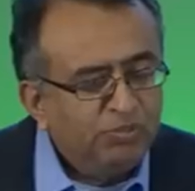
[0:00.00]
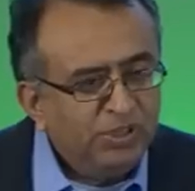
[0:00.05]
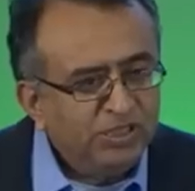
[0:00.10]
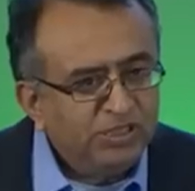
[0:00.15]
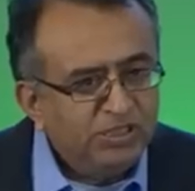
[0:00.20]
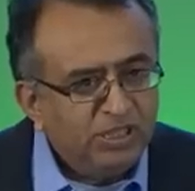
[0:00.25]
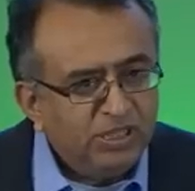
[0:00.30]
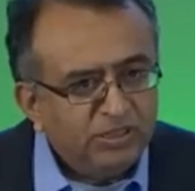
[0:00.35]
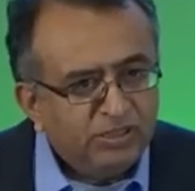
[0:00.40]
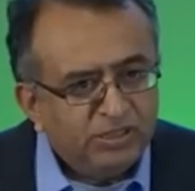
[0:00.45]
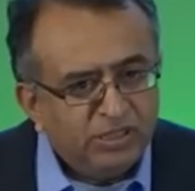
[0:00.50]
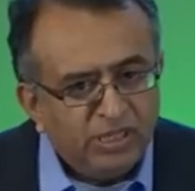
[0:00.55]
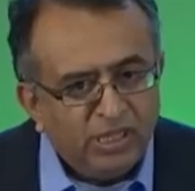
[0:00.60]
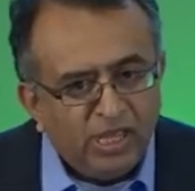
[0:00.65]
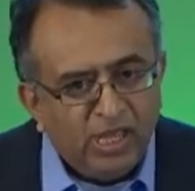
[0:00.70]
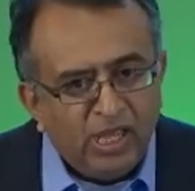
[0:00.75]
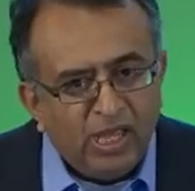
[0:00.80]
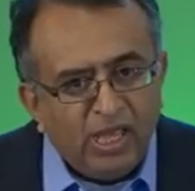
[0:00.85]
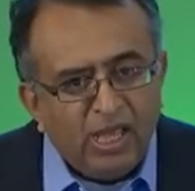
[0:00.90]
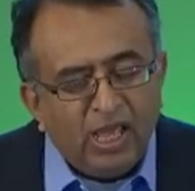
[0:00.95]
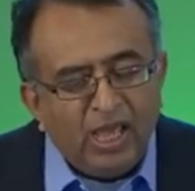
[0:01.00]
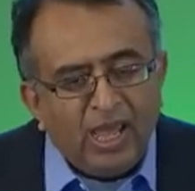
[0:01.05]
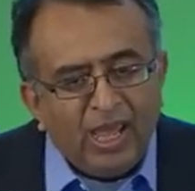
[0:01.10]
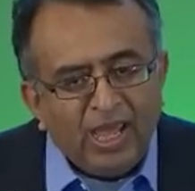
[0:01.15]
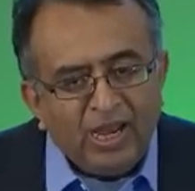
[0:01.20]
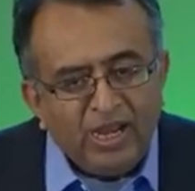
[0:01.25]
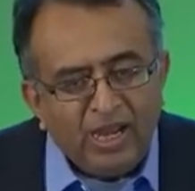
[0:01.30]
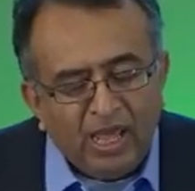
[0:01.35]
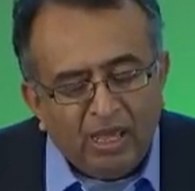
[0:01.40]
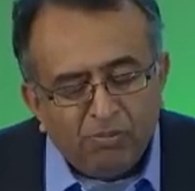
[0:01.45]
business
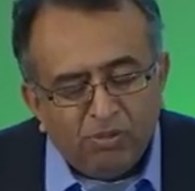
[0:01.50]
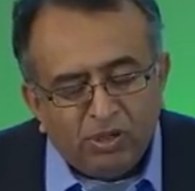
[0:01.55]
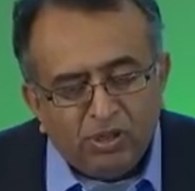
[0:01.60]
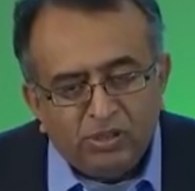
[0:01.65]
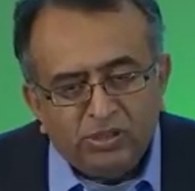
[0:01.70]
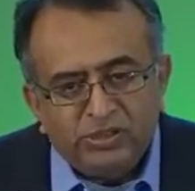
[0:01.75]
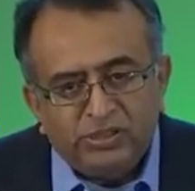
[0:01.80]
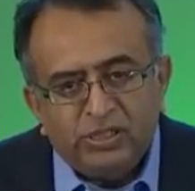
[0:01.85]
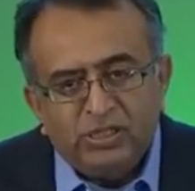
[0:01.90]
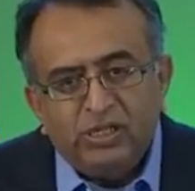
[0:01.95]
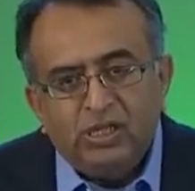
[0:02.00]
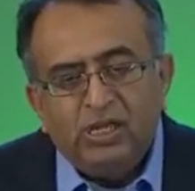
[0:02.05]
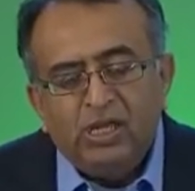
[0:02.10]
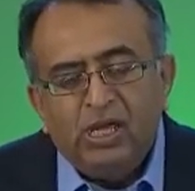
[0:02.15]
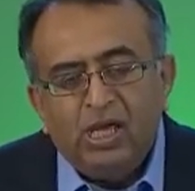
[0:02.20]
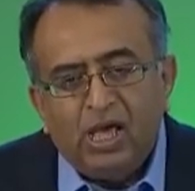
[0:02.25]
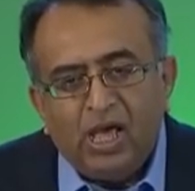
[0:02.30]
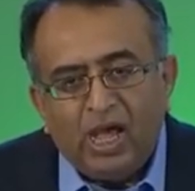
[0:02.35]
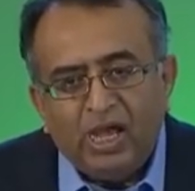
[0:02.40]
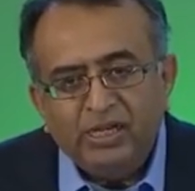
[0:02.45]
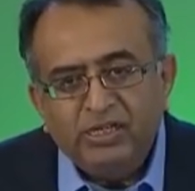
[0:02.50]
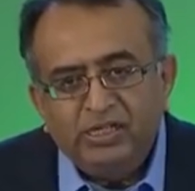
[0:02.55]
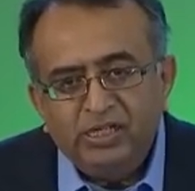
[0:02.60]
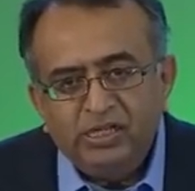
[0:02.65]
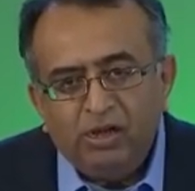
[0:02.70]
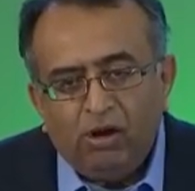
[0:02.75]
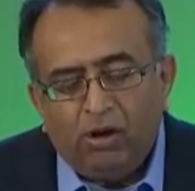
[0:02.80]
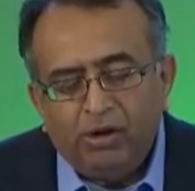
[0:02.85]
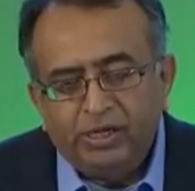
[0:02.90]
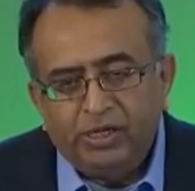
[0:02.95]
enables
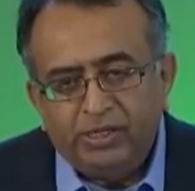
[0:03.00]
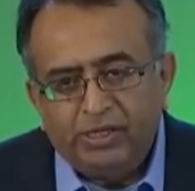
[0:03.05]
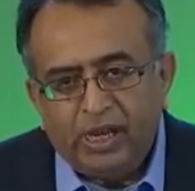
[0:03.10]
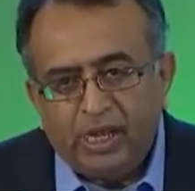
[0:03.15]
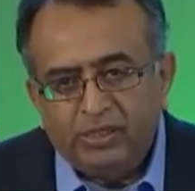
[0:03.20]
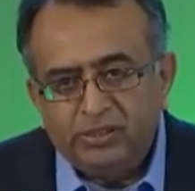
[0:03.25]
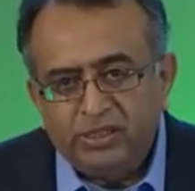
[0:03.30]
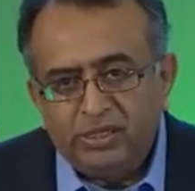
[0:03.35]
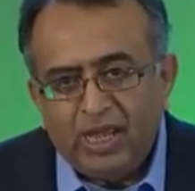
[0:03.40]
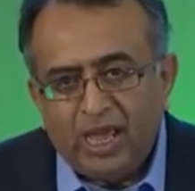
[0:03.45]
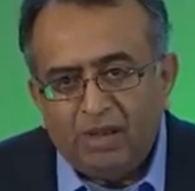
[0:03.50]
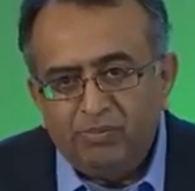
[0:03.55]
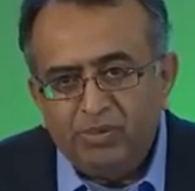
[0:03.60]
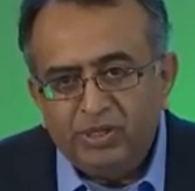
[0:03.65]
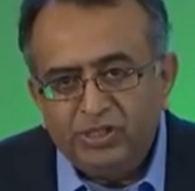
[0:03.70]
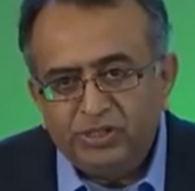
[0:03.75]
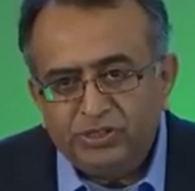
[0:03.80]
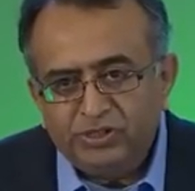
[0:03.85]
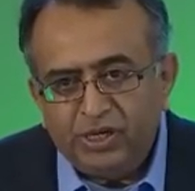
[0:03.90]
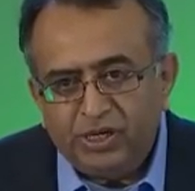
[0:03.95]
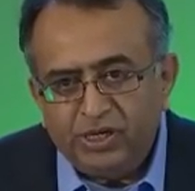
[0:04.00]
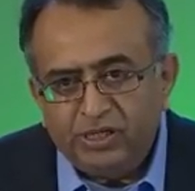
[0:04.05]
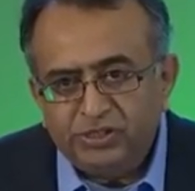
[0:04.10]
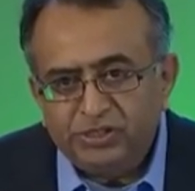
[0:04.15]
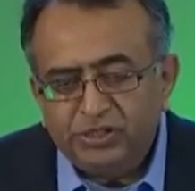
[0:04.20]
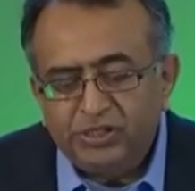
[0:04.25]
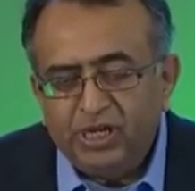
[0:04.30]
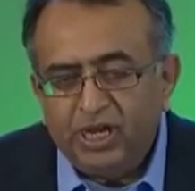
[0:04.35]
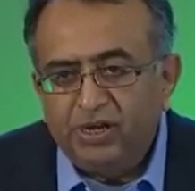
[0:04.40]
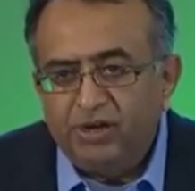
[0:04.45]
IT architects and administrators
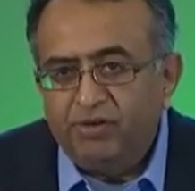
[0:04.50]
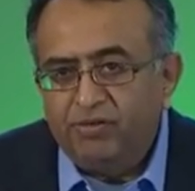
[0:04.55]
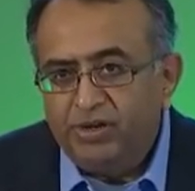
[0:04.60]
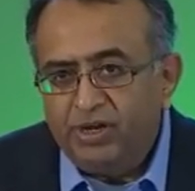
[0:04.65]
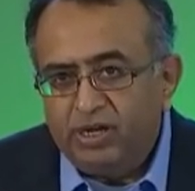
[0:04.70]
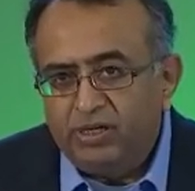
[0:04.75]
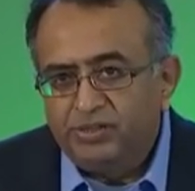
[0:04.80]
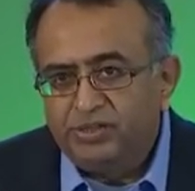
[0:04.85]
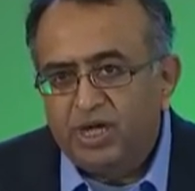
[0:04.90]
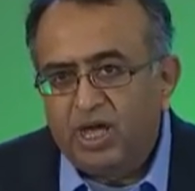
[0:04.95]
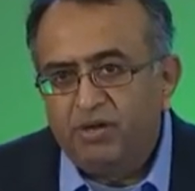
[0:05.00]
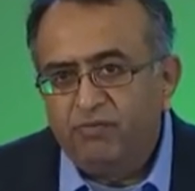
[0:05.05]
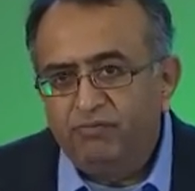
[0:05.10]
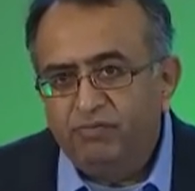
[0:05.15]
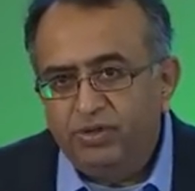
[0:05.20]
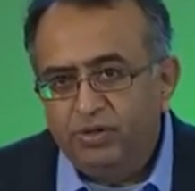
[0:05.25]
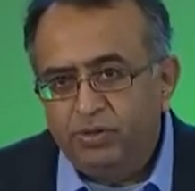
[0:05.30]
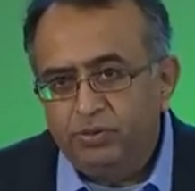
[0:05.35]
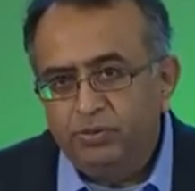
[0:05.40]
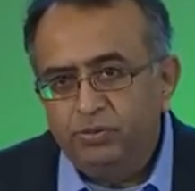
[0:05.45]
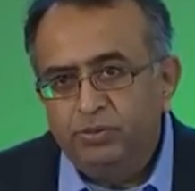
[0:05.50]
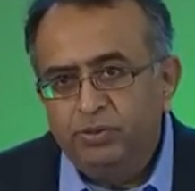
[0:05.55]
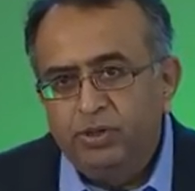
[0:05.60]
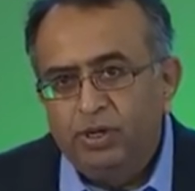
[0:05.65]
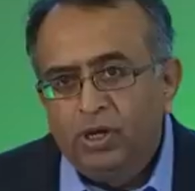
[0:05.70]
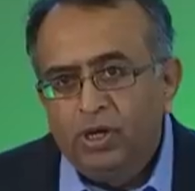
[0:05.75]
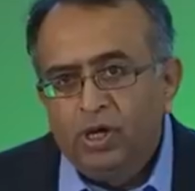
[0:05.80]
to get a real-time view